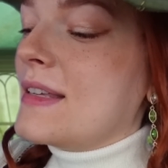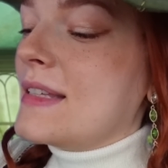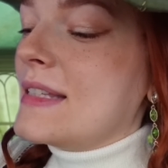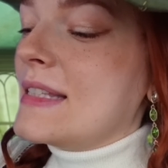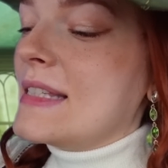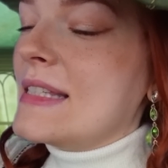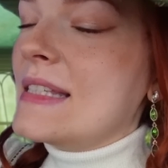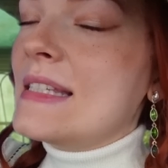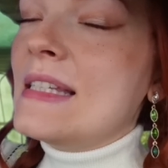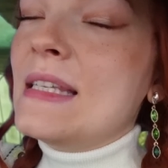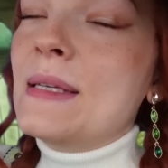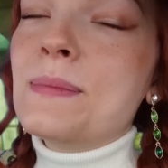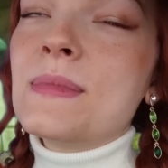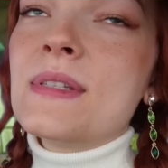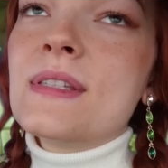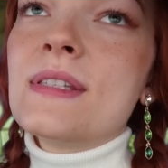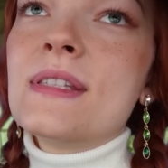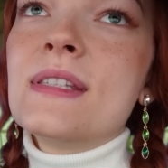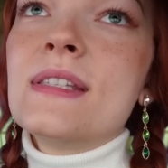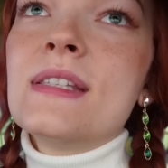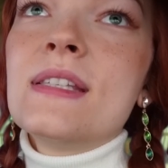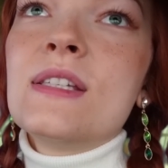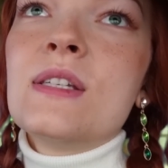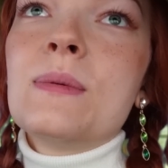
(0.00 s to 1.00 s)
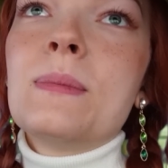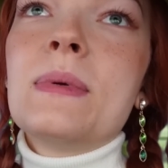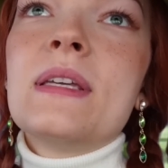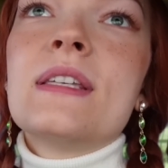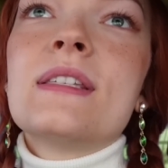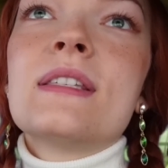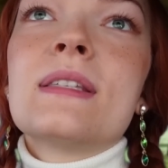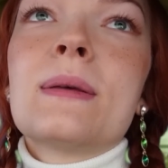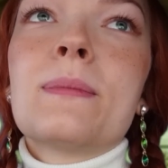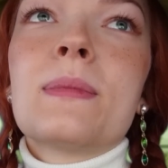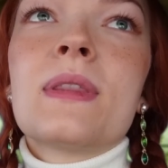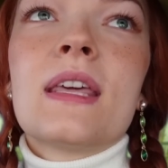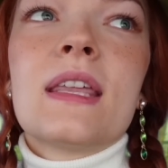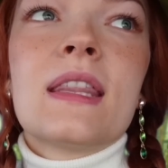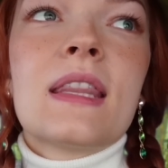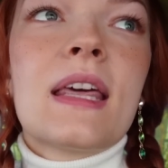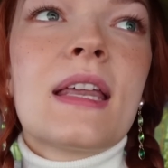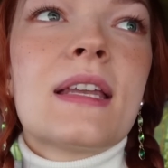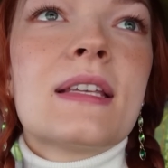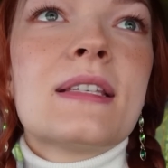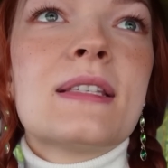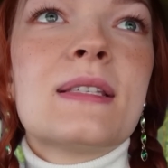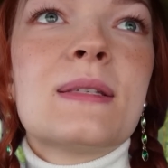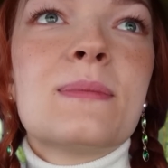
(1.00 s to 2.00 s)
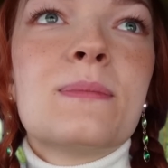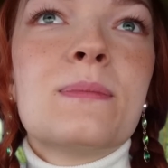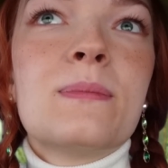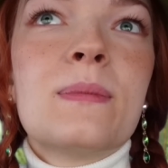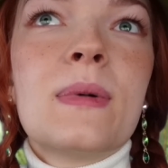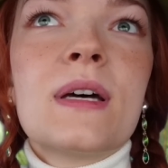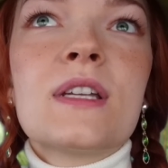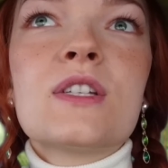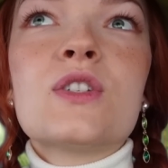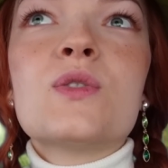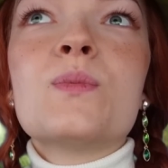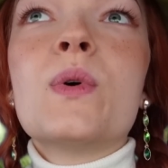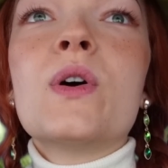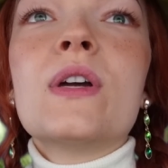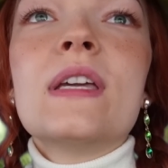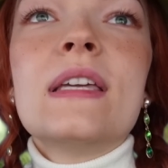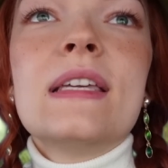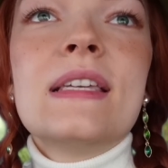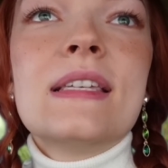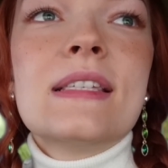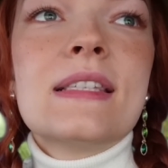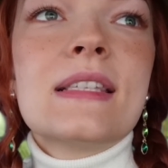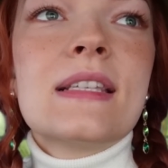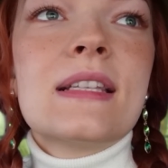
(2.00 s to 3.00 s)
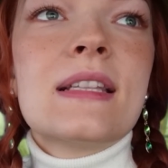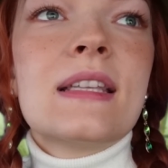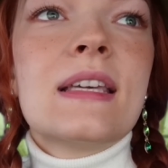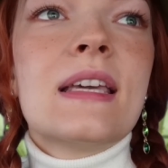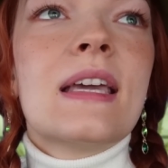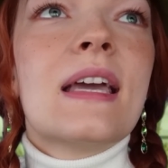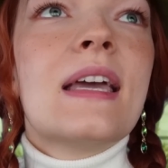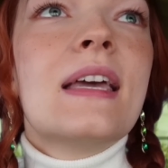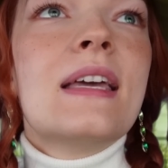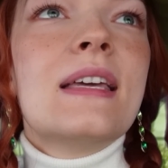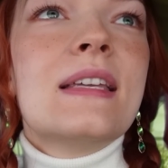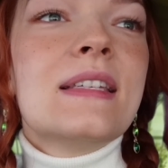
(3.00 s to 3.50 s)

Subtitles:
seems to be something that is much more easily